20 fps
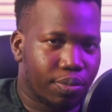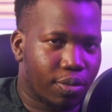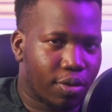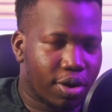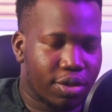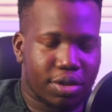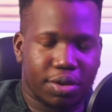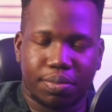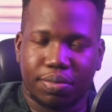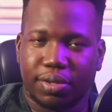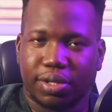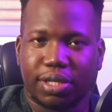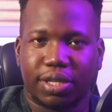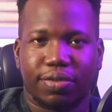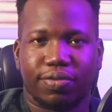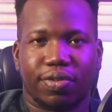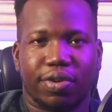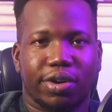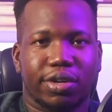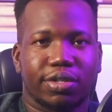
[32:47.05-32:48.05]
other
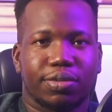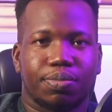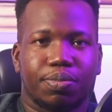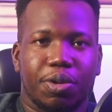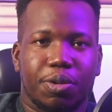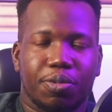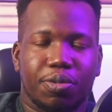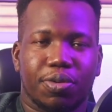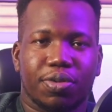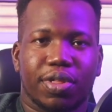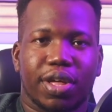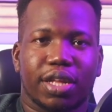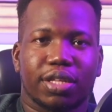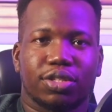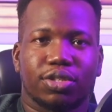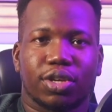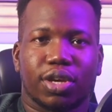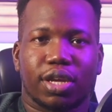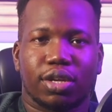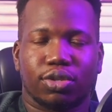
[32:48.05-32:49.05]
believers, people that
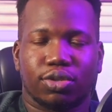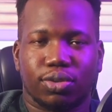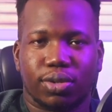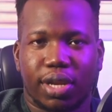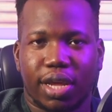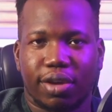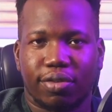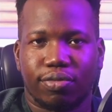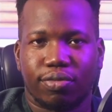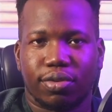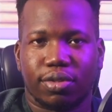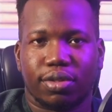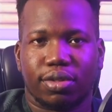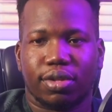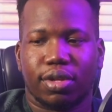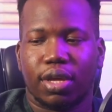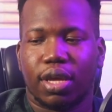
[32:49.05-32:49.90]
you can do life with.